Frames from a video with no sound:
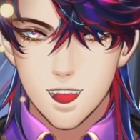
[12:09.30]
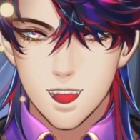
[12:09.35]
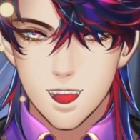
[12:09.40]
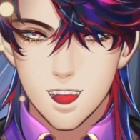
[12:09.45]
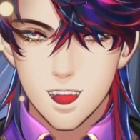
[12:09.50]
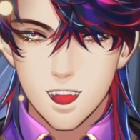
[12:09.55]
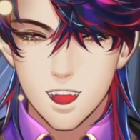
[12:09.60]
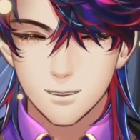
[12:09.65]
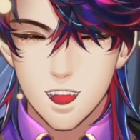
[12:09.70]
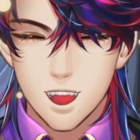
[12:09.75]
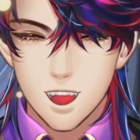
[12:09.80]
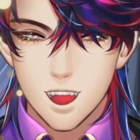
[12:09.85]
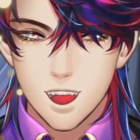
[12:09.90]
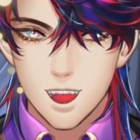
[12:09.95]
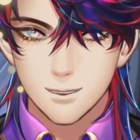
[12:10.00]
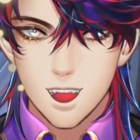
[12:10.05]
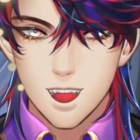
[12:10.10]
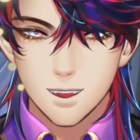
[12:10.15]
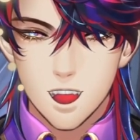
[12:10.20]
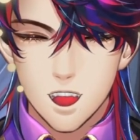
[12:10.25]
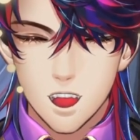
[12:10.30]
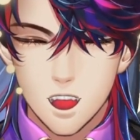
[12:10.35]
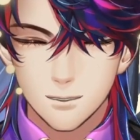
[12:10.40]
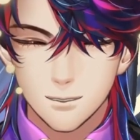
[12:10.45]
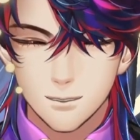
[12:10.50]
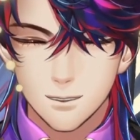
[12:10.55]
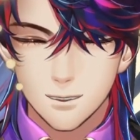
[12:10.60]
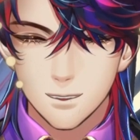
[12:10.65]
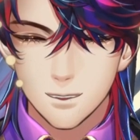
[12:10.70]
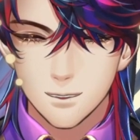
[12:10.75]
Shiroko like that, Hoshino.
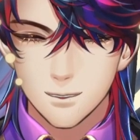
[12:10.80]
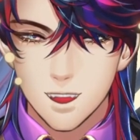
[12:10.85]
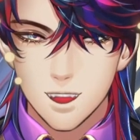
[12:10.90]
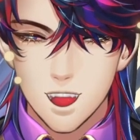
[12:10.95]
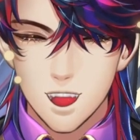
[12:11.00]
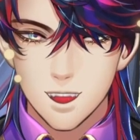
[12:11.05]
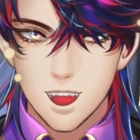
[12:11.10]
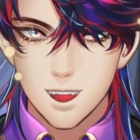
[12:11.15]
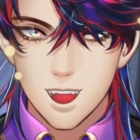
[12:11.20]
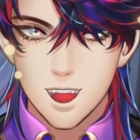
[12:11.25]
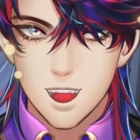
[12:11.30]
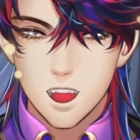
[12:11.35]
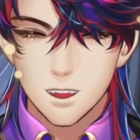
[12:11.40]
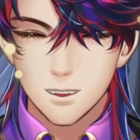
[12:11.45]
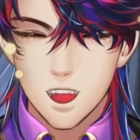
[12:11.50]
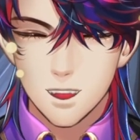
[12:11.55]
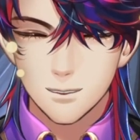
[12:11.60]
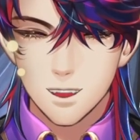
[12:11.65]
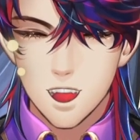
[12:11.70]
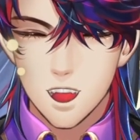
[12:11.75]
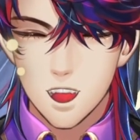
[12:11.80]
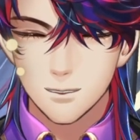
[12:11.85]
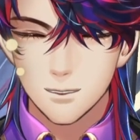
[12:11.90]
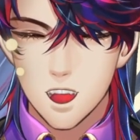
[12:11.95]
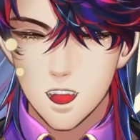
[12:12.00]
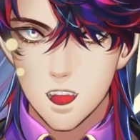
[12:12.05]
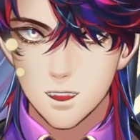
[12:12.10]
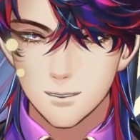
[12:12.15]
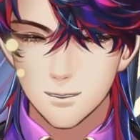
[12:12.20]
Besides, haven't you slept enough today?